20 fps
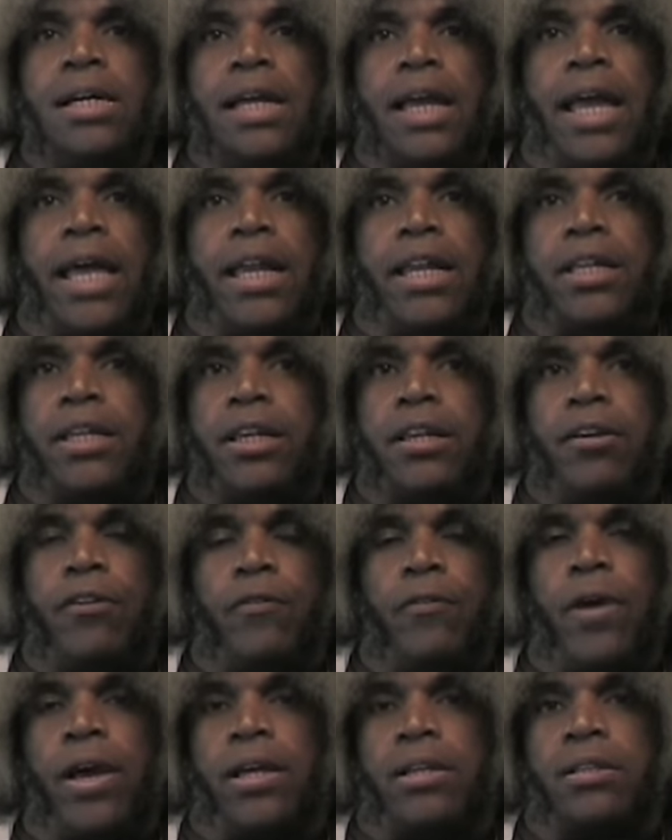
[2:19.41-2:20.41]
and it didn't
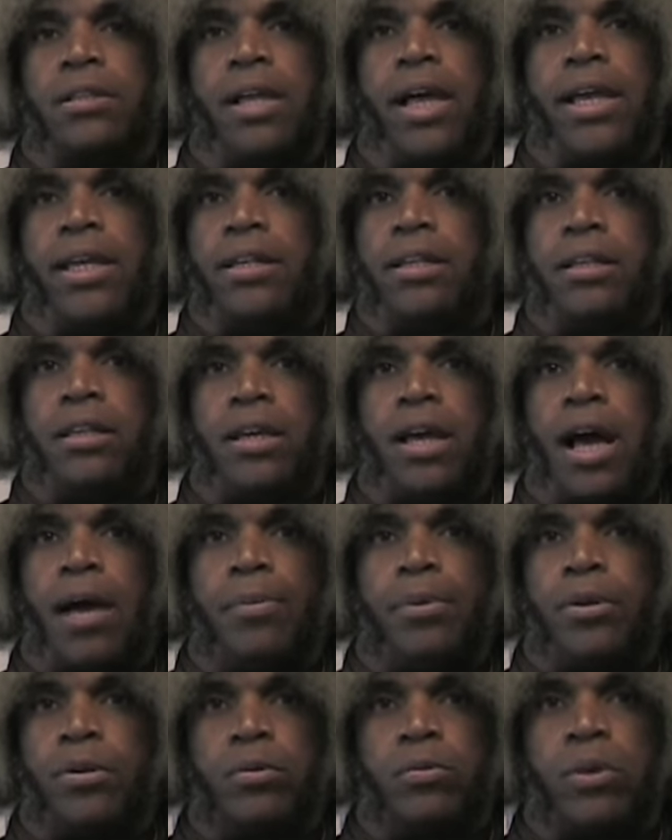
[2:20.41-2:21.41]
affect light in the
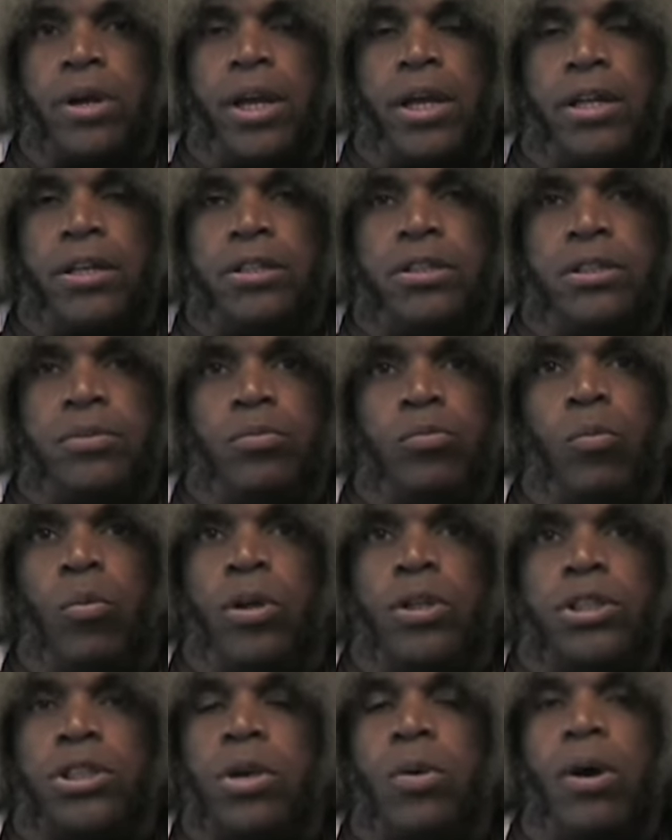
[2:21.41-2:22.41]
optical range
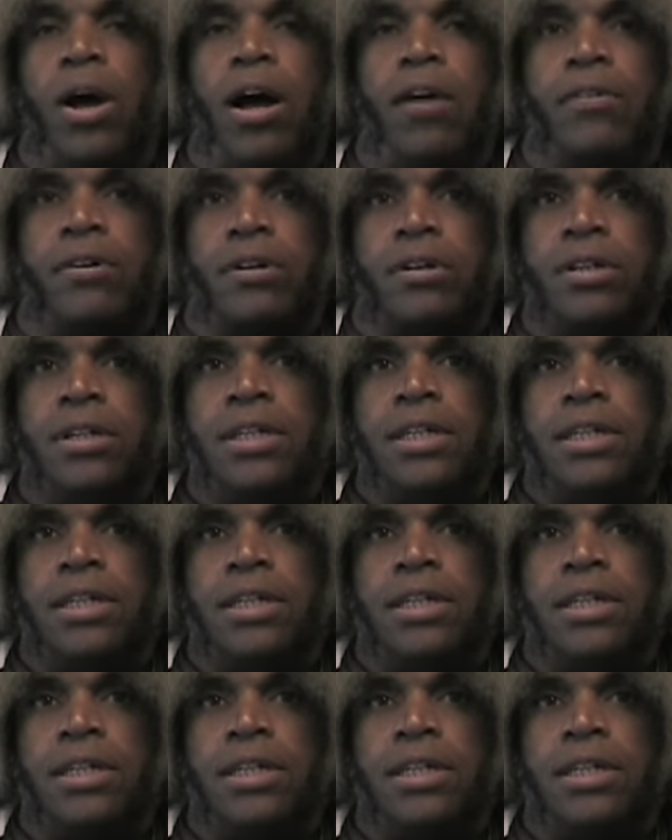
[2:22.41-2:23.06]
whatsoever.